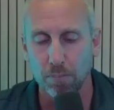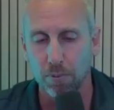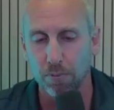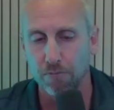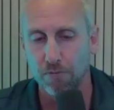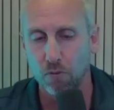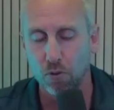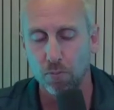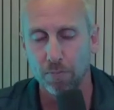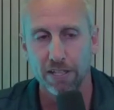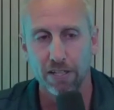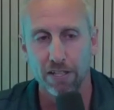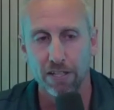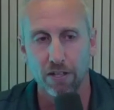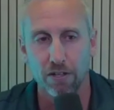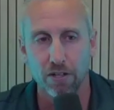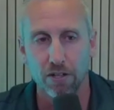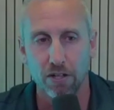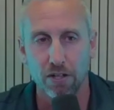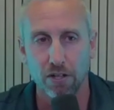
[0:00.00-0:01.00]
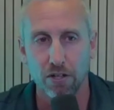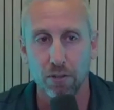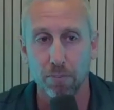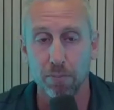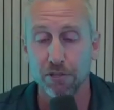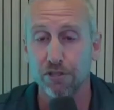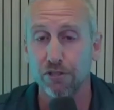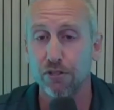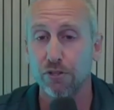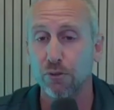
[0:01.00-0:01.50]
pro forma and our
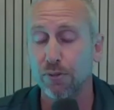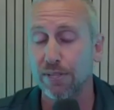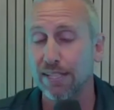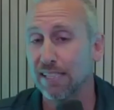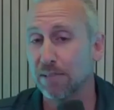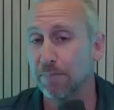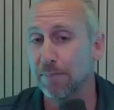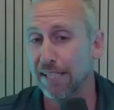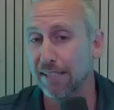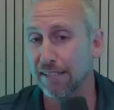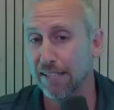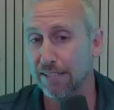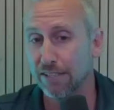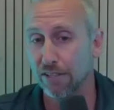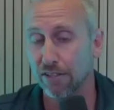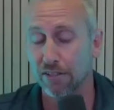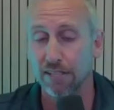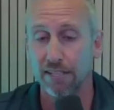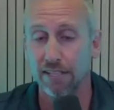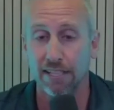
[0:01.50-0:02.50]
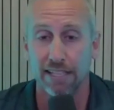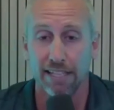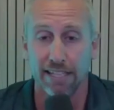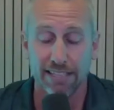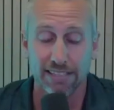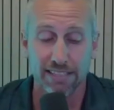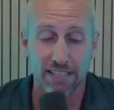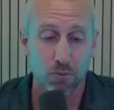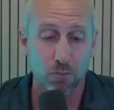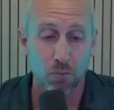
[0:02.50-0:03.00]
numbers to the SBA lender,
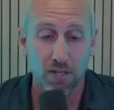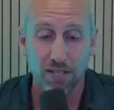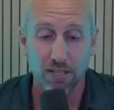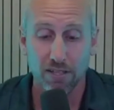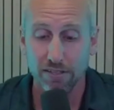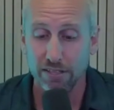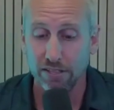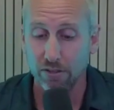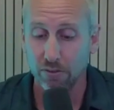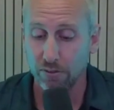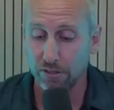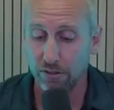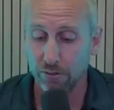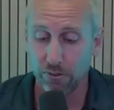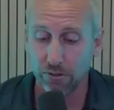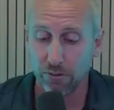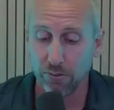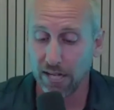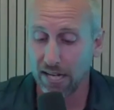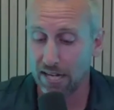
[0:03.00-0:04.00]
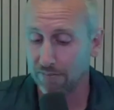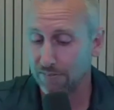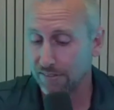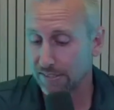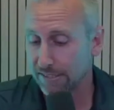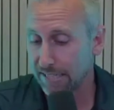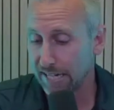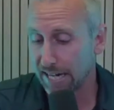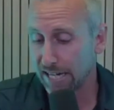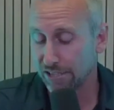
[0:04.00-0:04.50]
he's like, well, you have
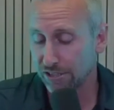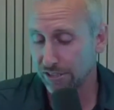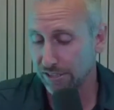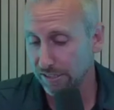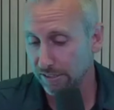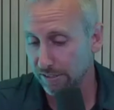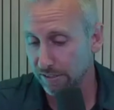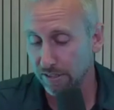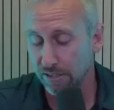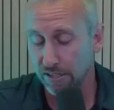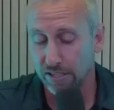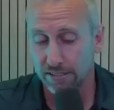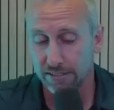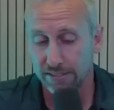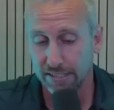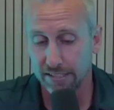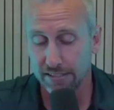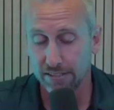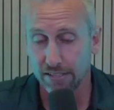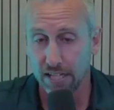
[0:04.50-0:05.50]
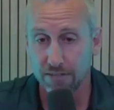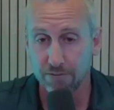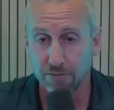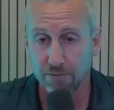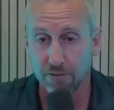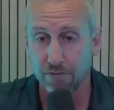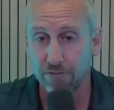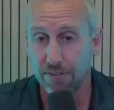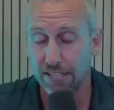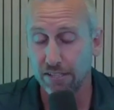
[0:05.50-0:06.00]
this cash set aside
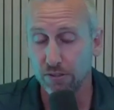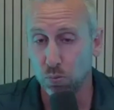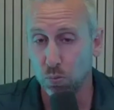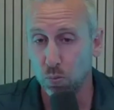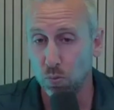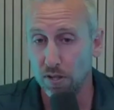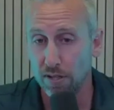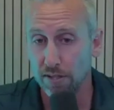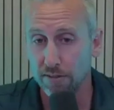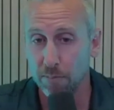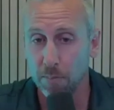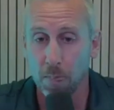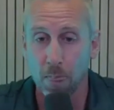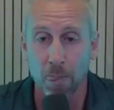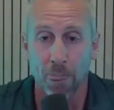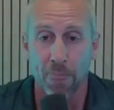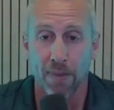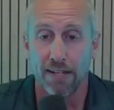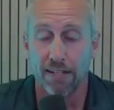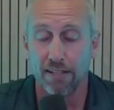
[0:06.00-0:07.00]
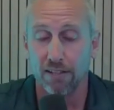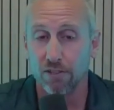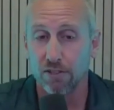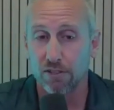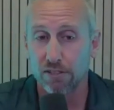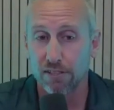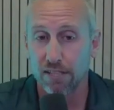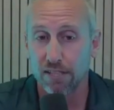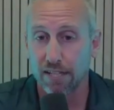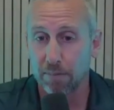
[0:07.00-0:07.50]
for phase 1. It
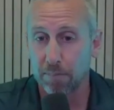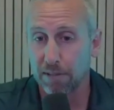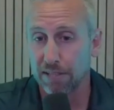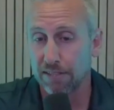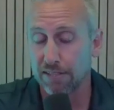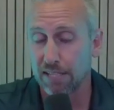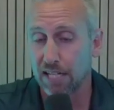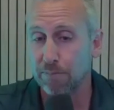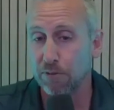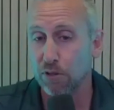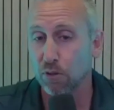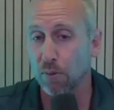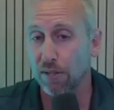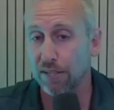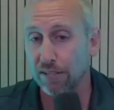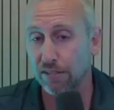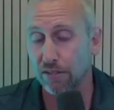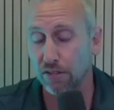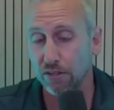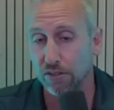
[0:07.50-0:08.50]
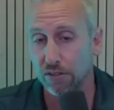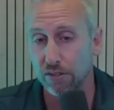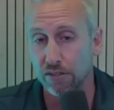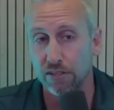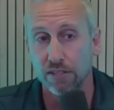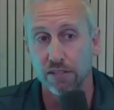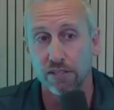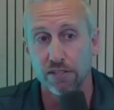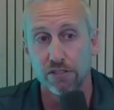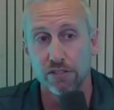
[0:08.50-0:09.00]
looks like by the time you're ready
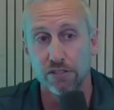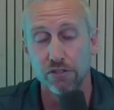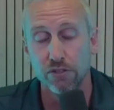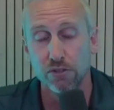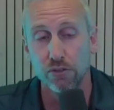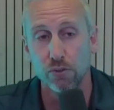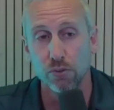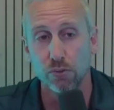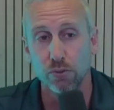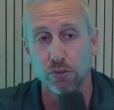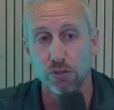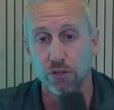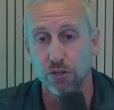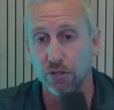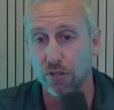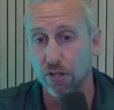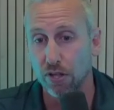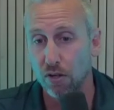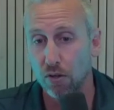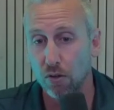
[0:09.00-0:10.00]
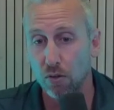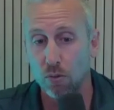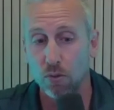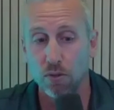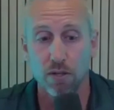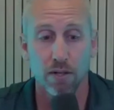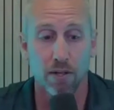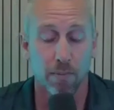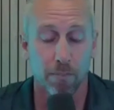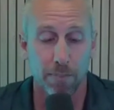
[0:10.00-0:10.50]
to
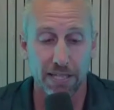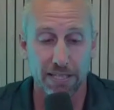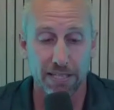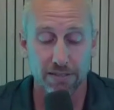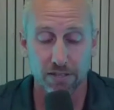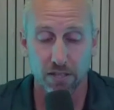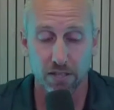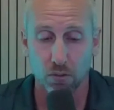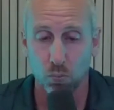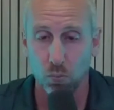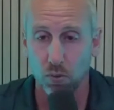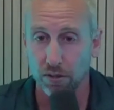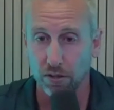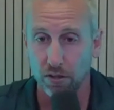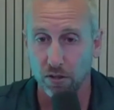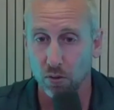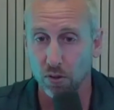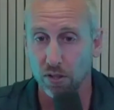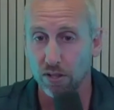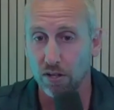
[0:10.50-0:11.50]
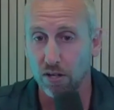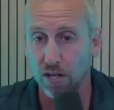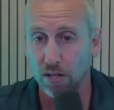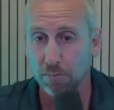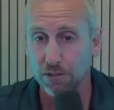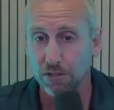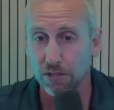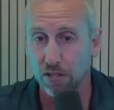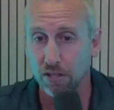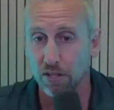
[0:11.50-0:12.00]
go, based on what current
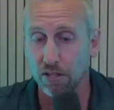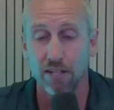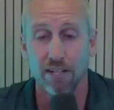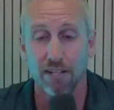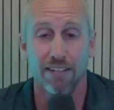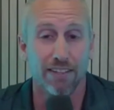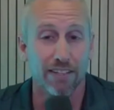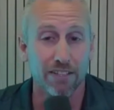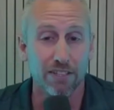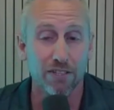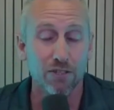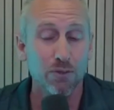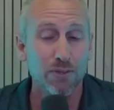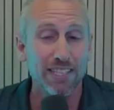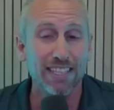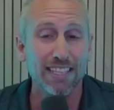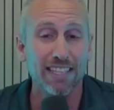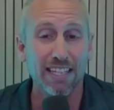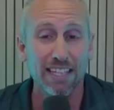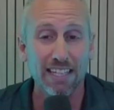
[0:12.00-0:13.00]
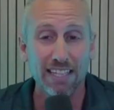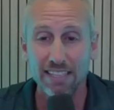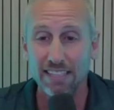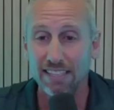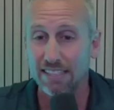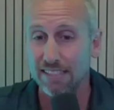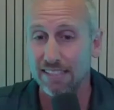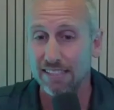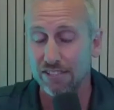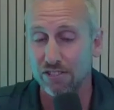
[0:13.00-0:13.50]
comps are, that you don't need
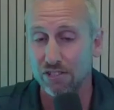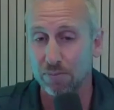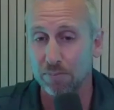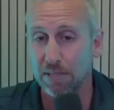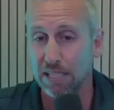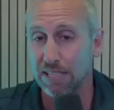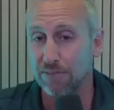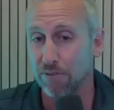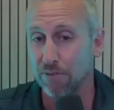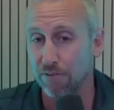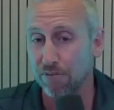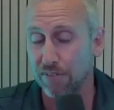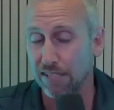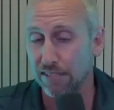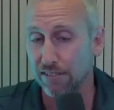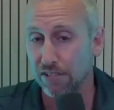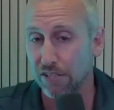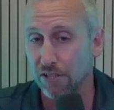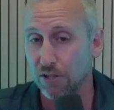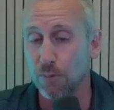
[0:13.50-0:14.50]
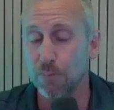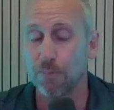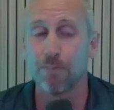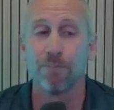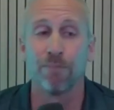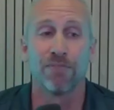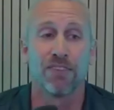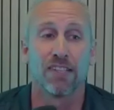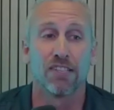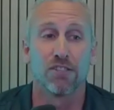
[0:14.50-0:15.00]
any additional money for phase 2.
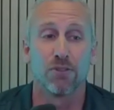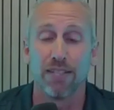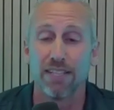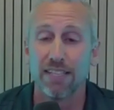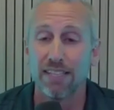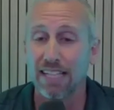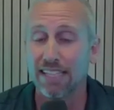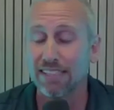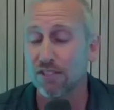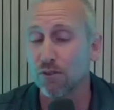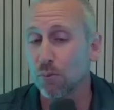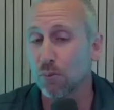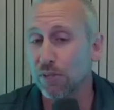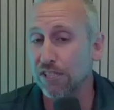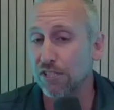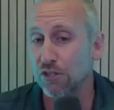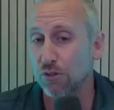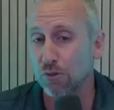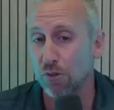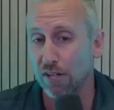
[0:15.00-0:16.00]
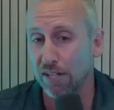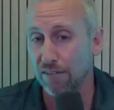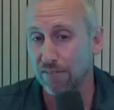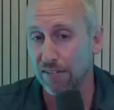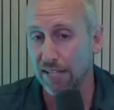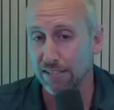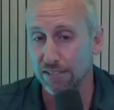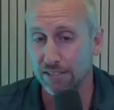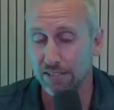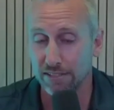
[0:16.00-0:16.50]
So I think that's a really strong
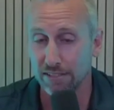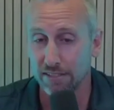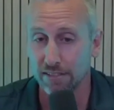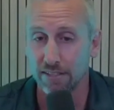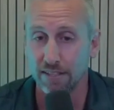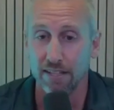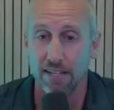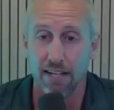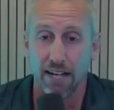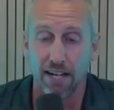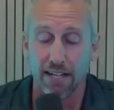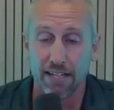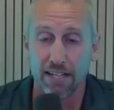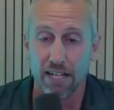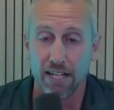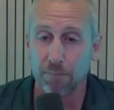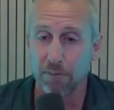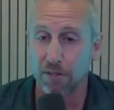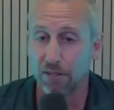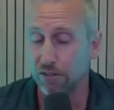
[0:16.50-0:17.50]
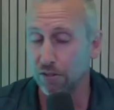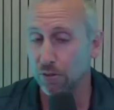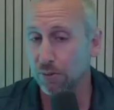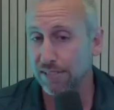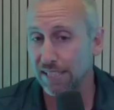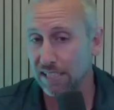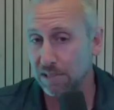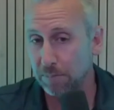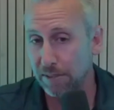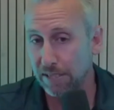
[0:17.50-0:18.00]
advantage, because again, I'm going to
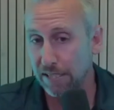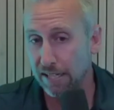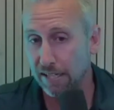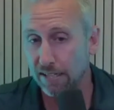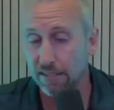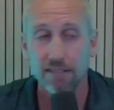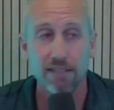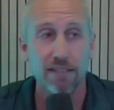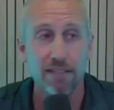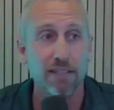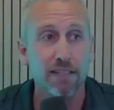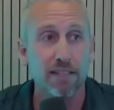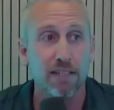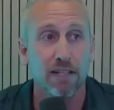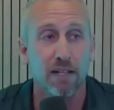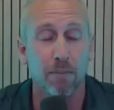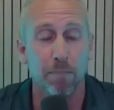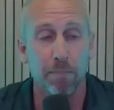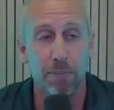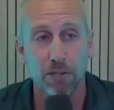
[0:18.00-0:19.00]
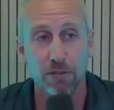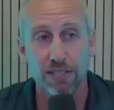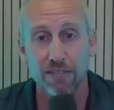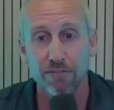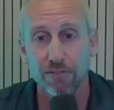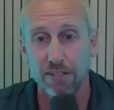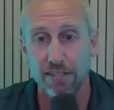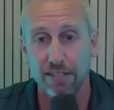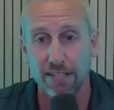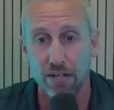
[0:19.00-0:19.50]
use SBA, build
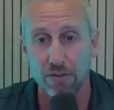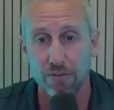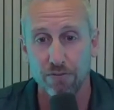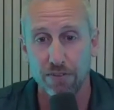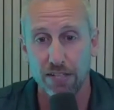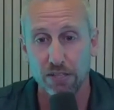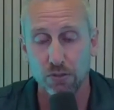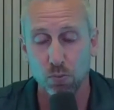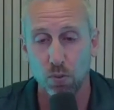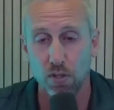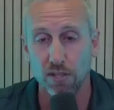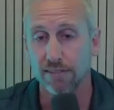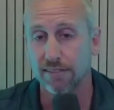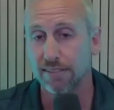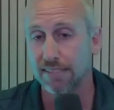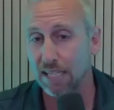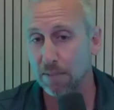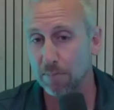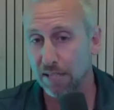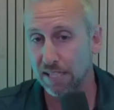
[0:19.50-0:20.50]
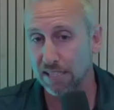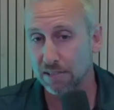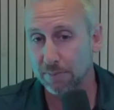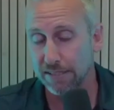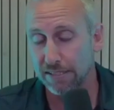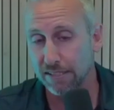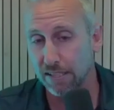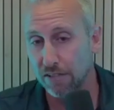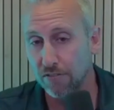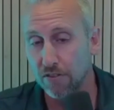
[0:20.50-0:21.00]
everything out in phase 1, stabilize
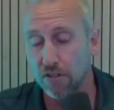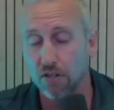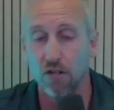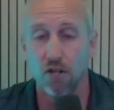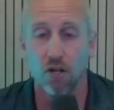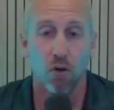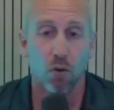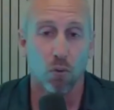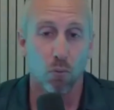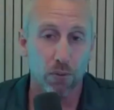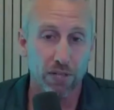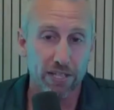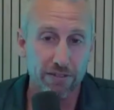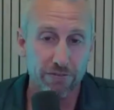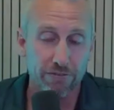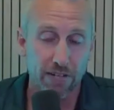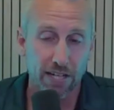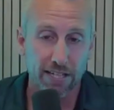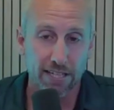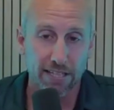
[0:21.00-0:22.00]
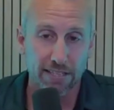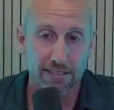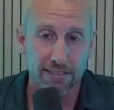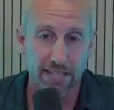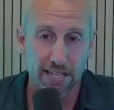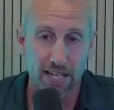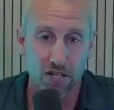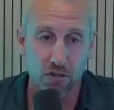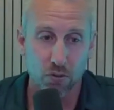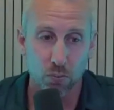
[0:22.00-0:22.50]
myself, refinance
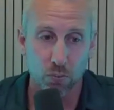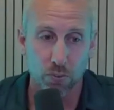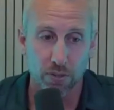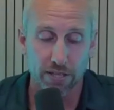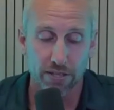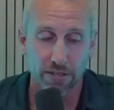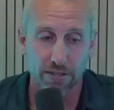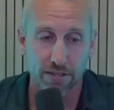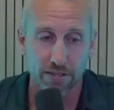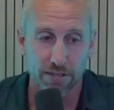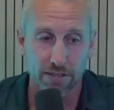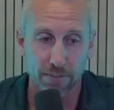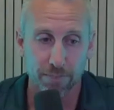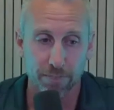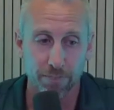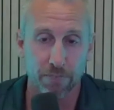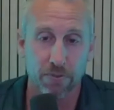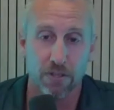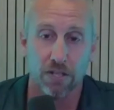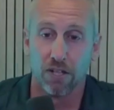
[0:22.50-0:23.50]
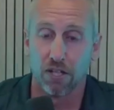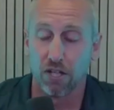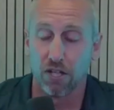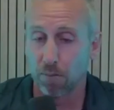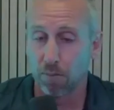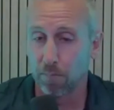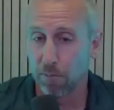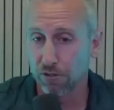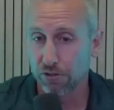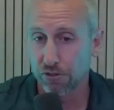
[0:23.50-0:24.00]
out with
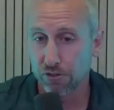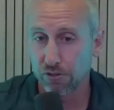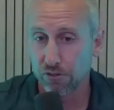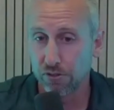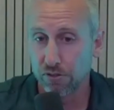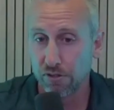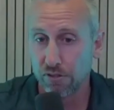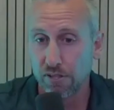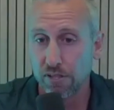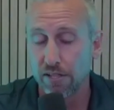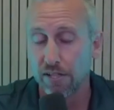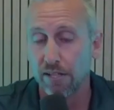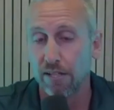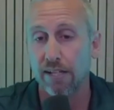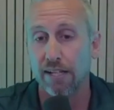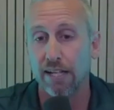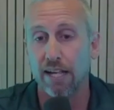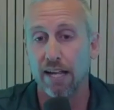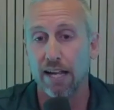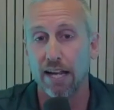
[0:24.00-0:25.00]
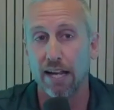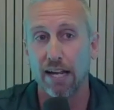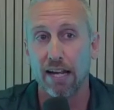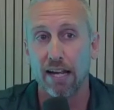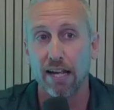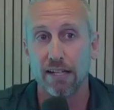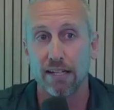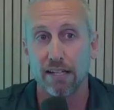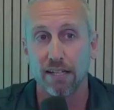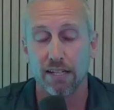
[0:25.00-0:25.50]
commercial,
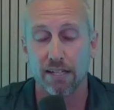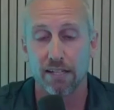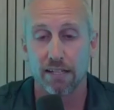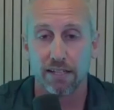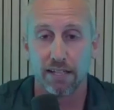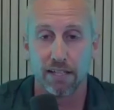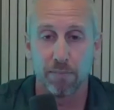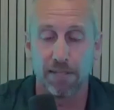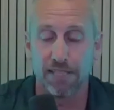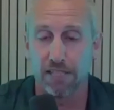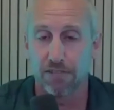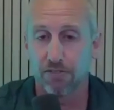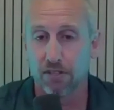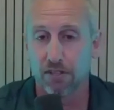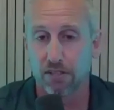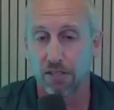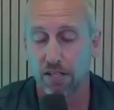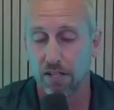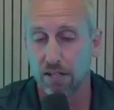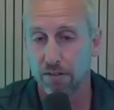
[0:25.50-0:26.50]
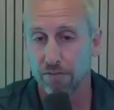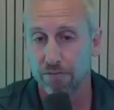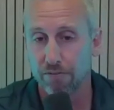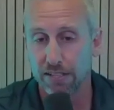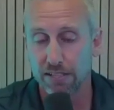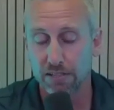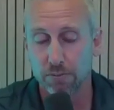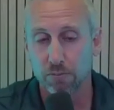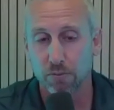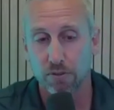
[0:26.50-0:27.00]
and get myself a
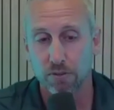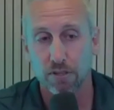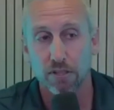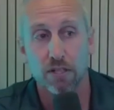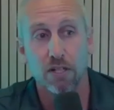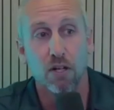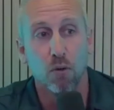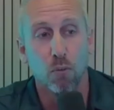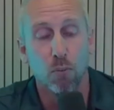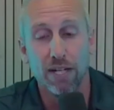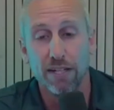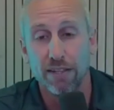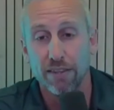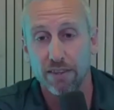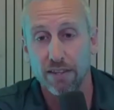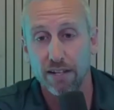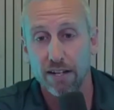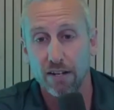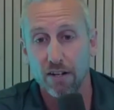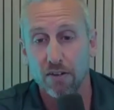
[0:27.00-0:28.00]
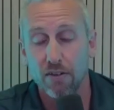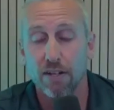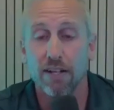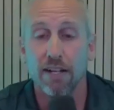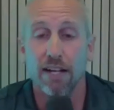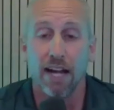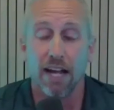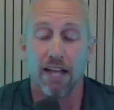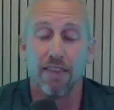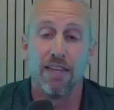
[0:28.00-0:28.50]
fixed rate there.
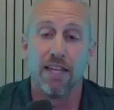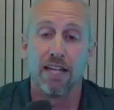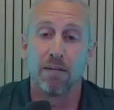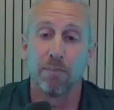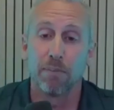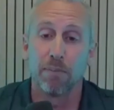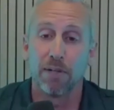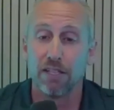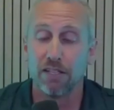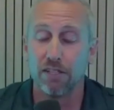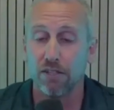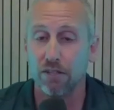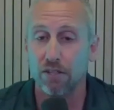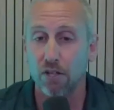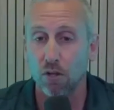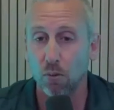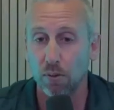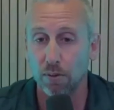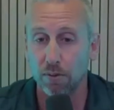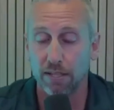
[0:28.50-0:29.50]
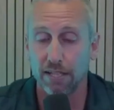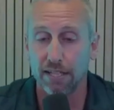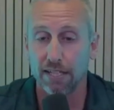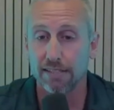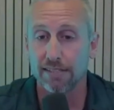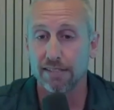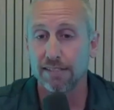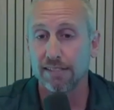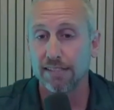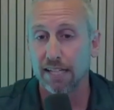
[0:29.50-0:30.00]
And then I'm going to go and get
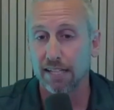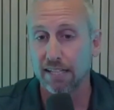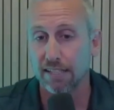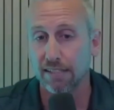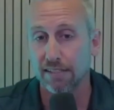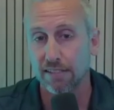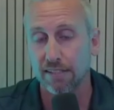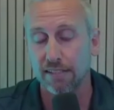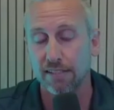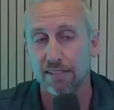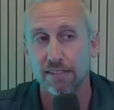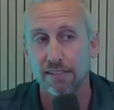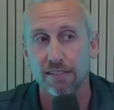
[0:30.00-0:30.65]
a second,